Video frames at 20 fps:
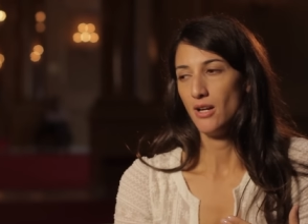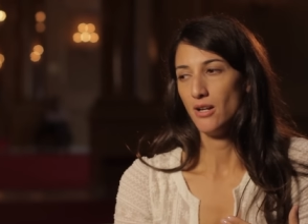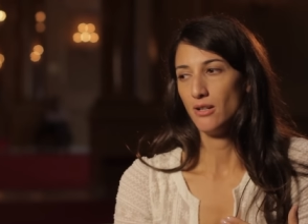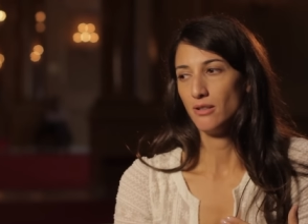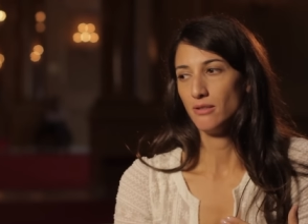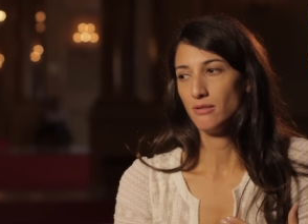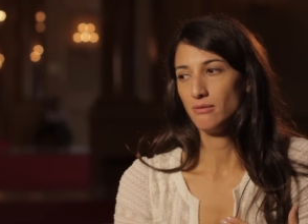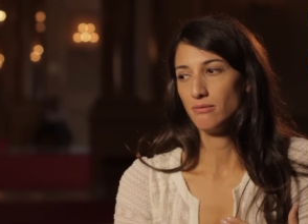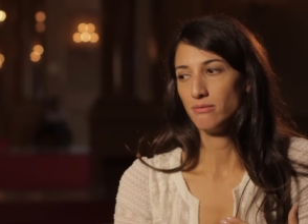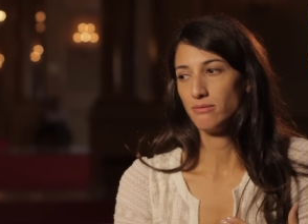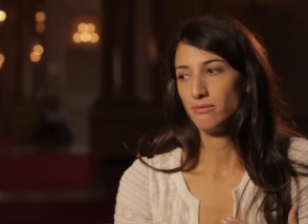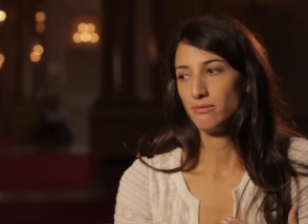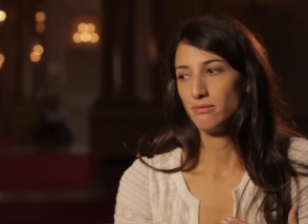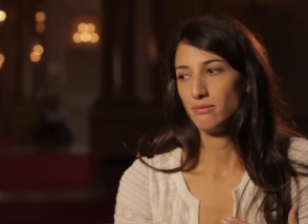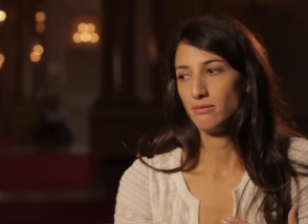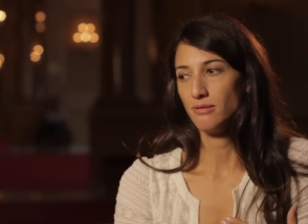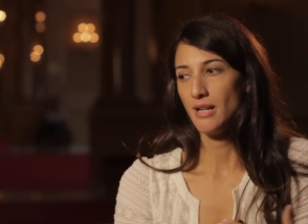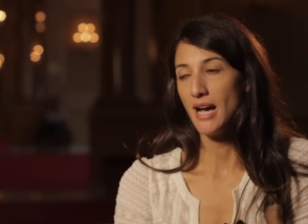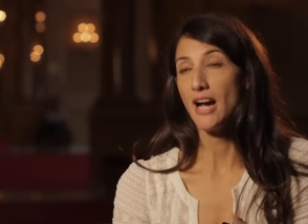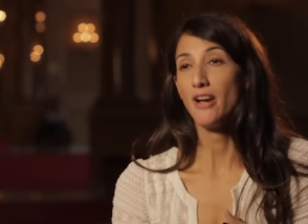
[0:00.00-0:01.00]
uh,
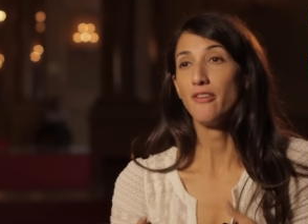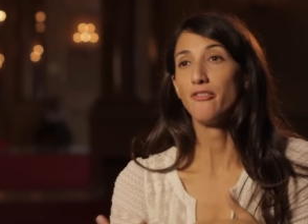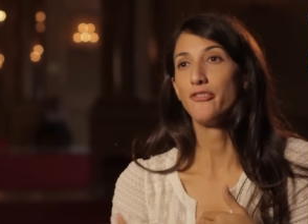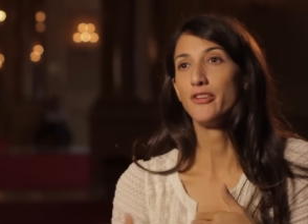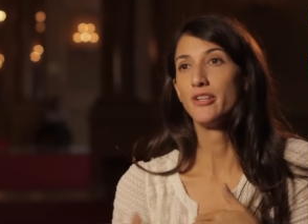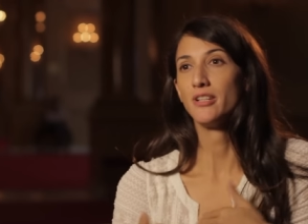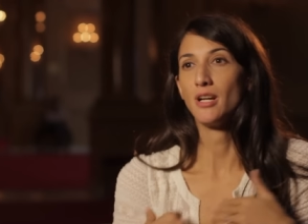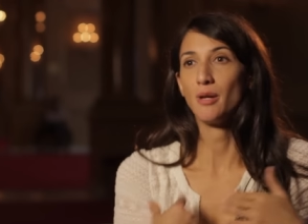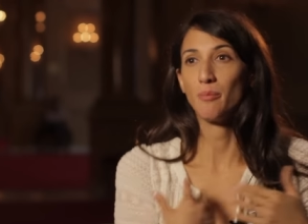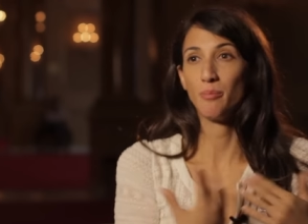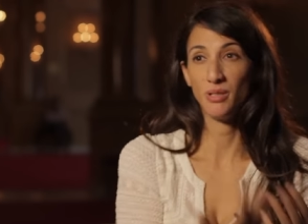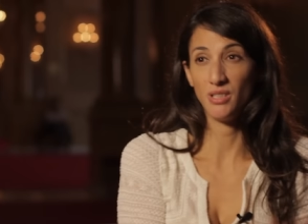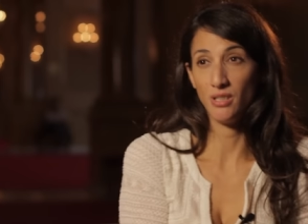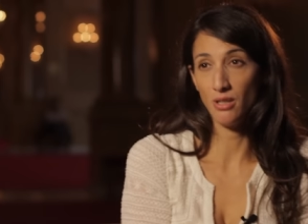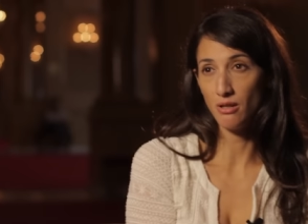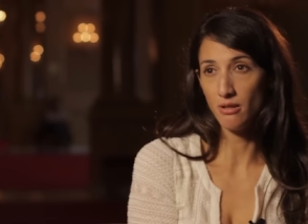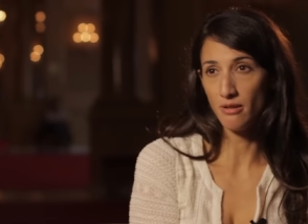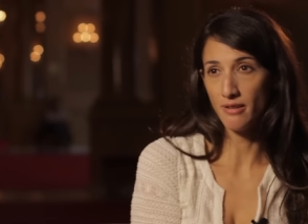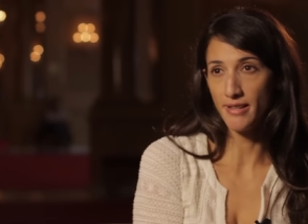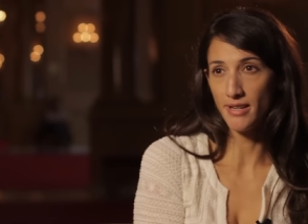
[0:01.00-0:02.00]
I feel I
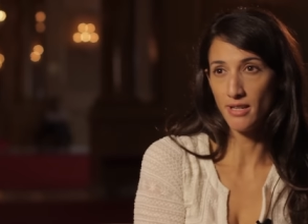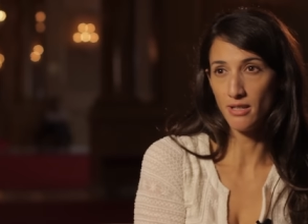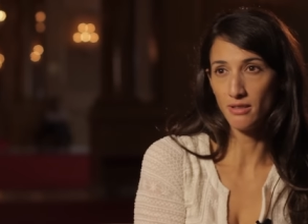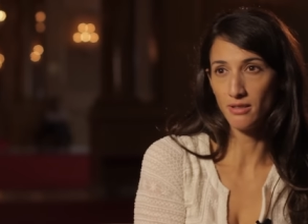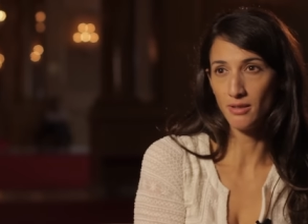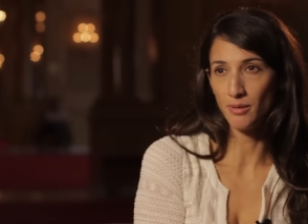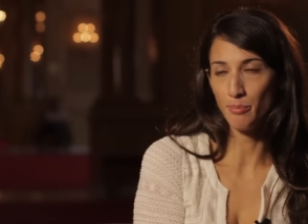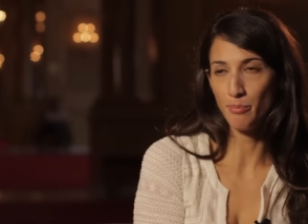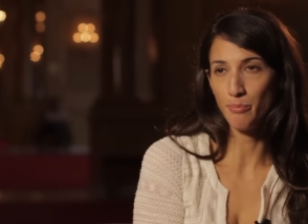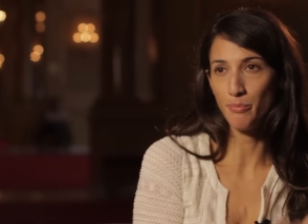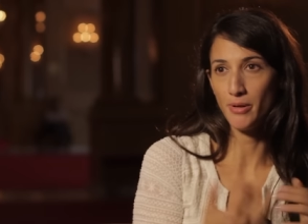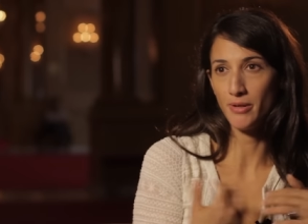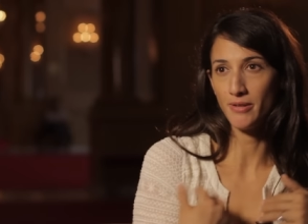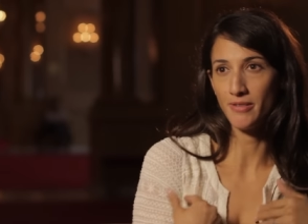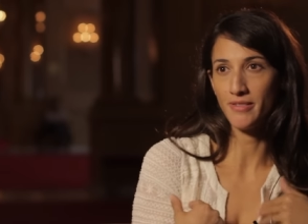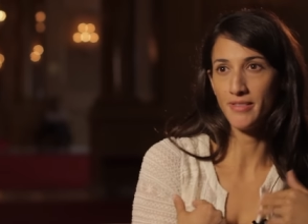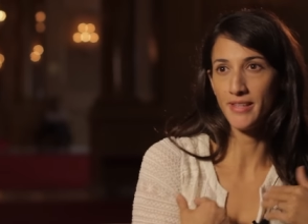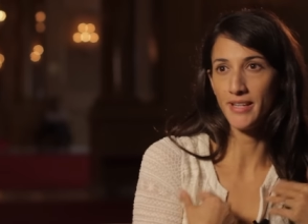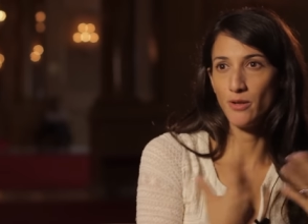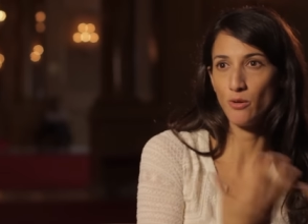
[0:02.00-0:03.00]
belong there,
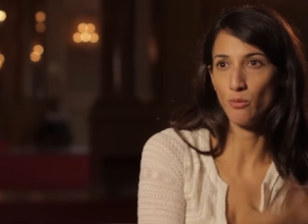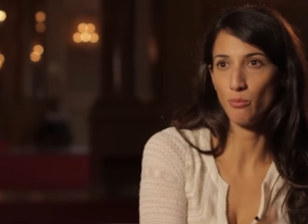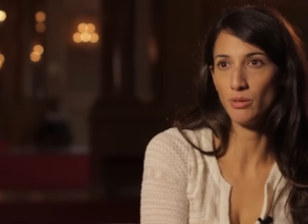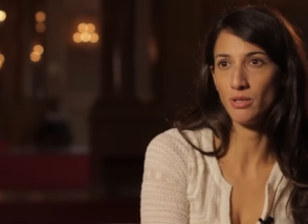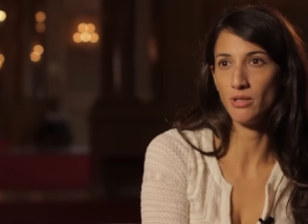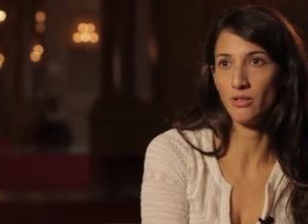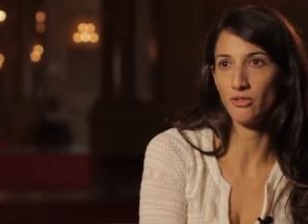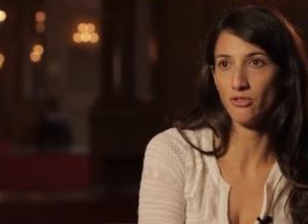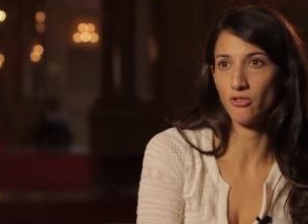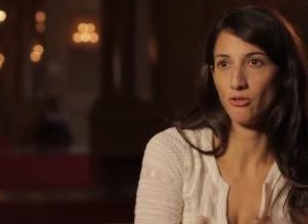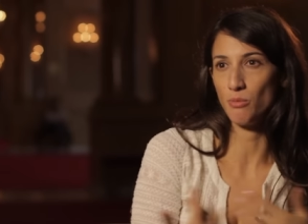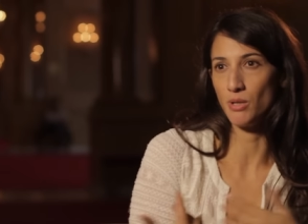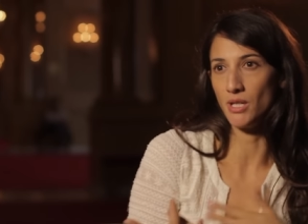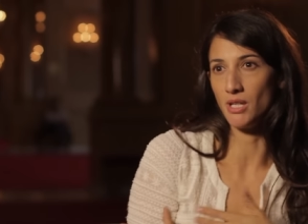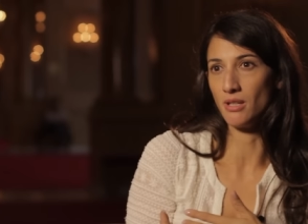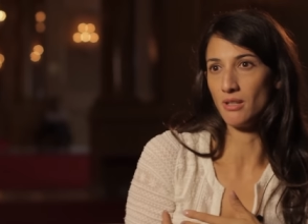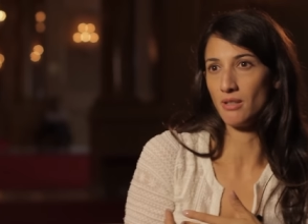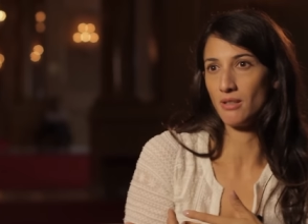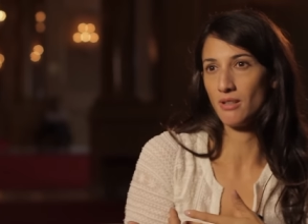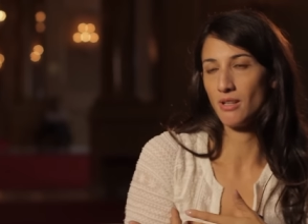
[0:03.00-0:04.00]
but they don't belong to
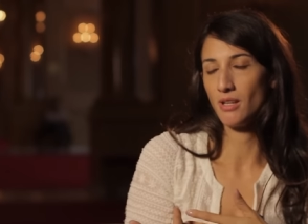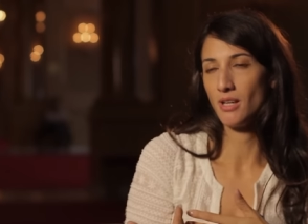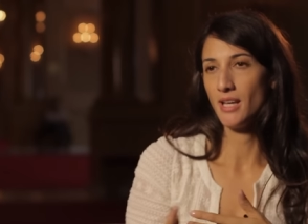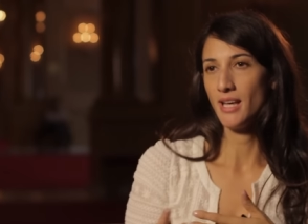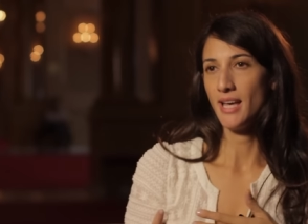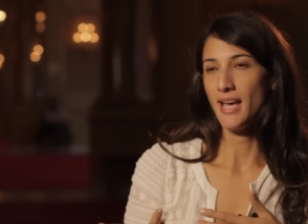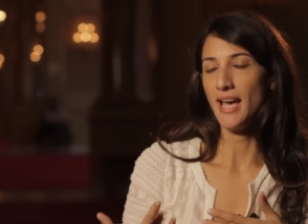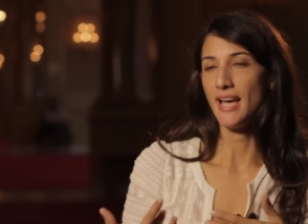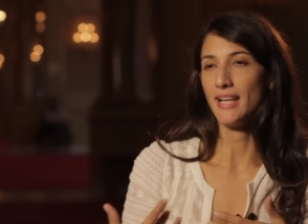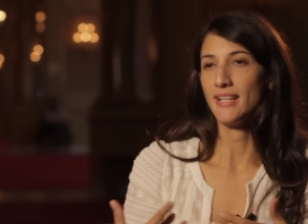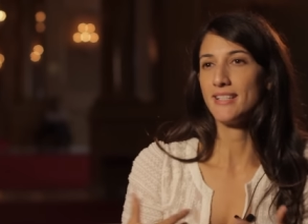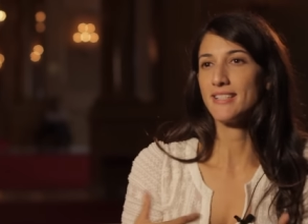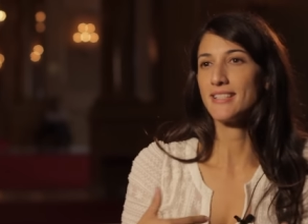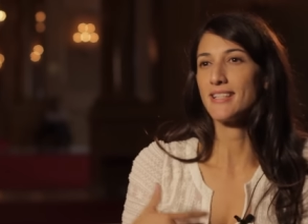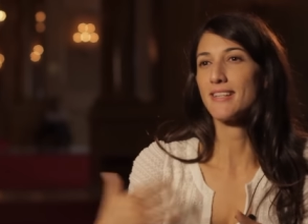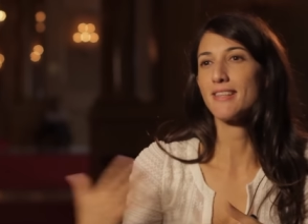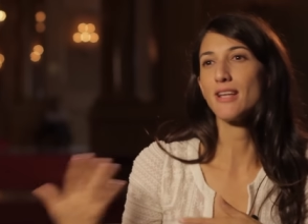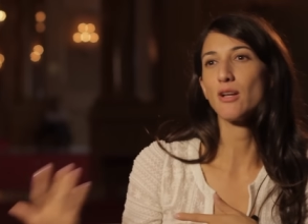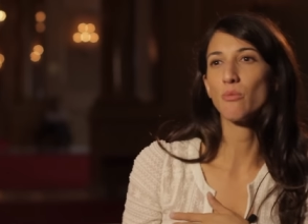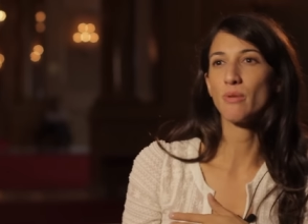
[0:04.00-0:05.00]
me. And
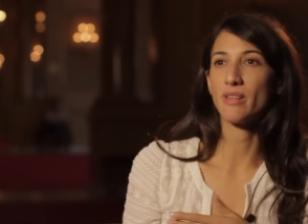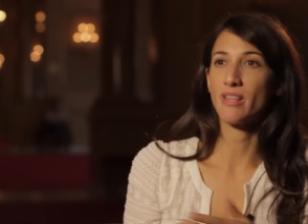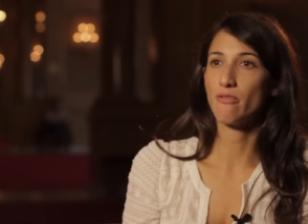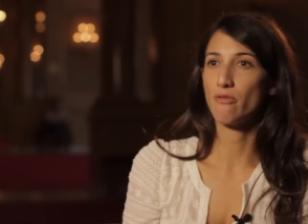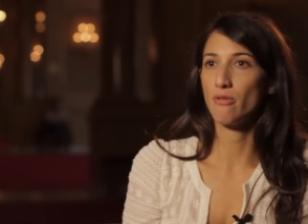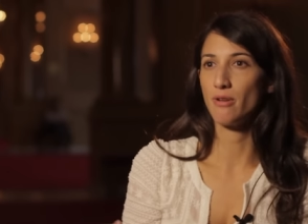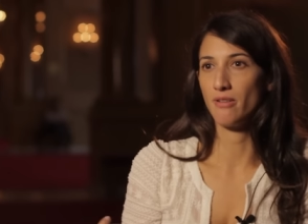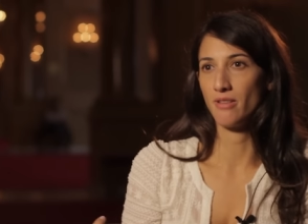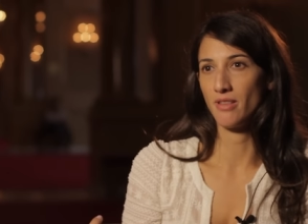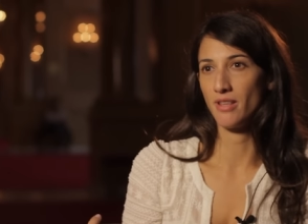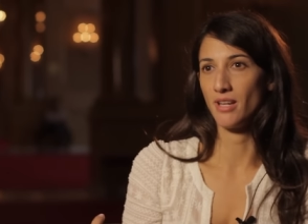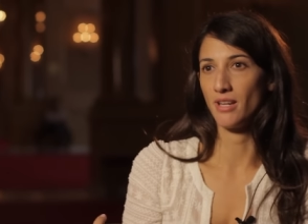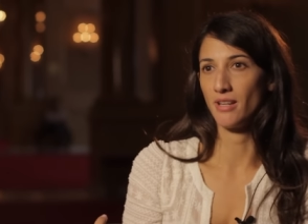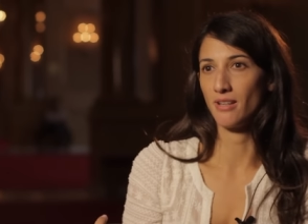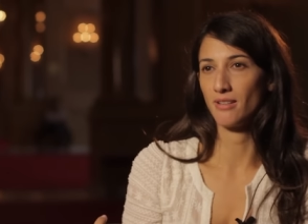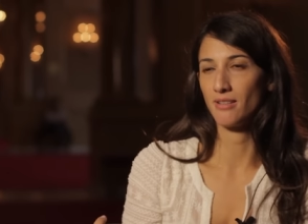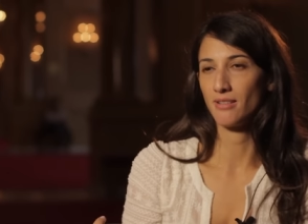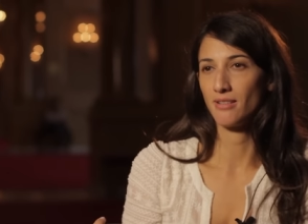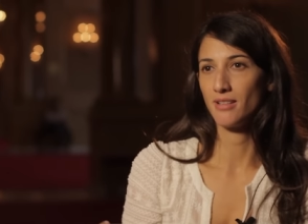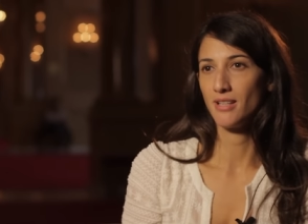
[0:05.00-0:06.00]
it's like that with
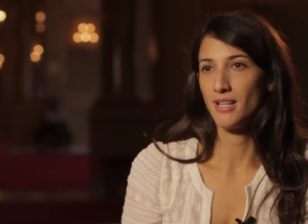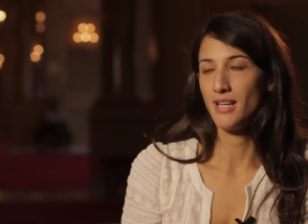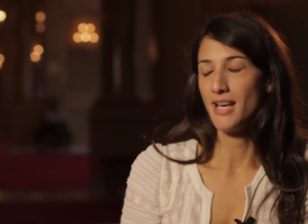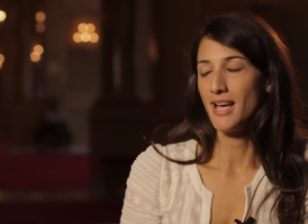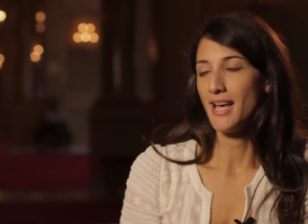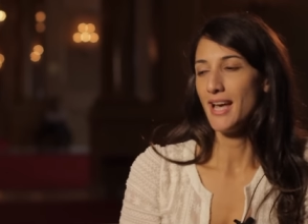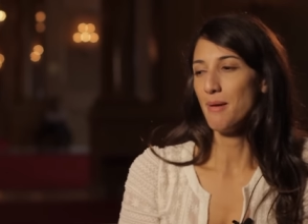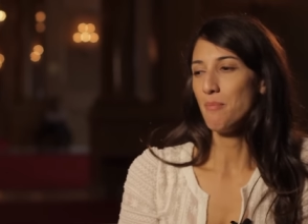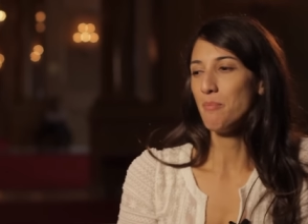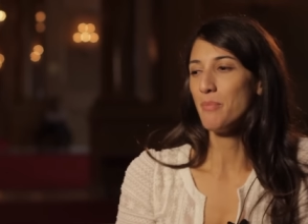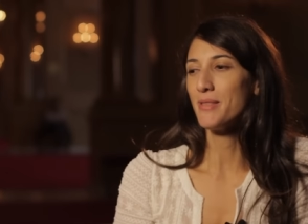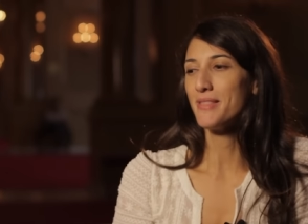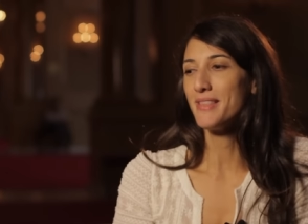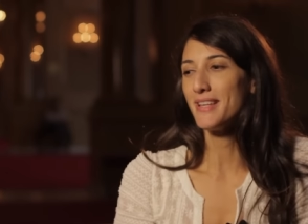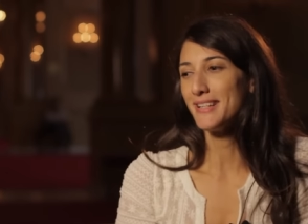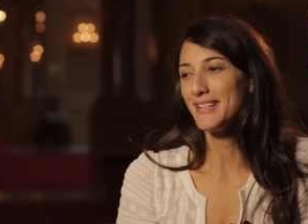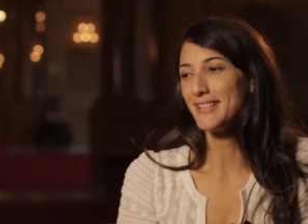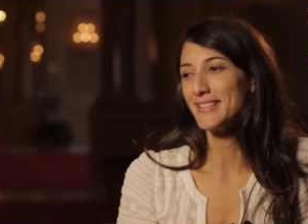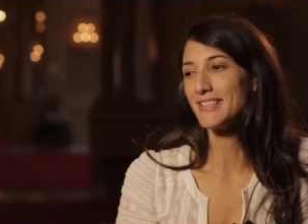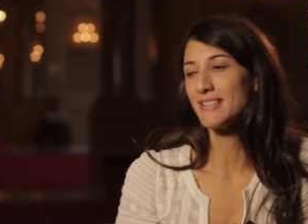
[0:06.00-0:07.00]
everything.
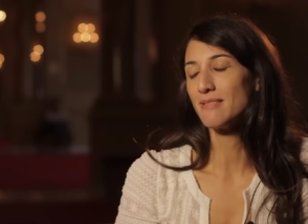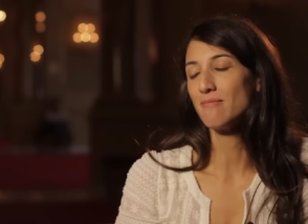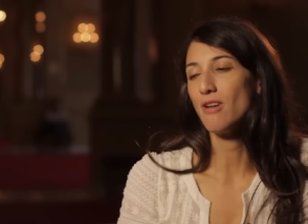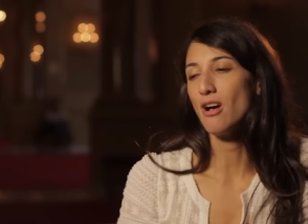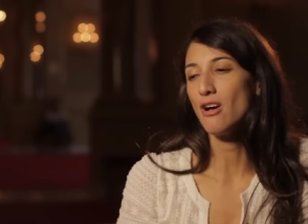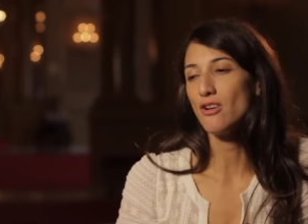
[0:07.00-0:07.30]
But then it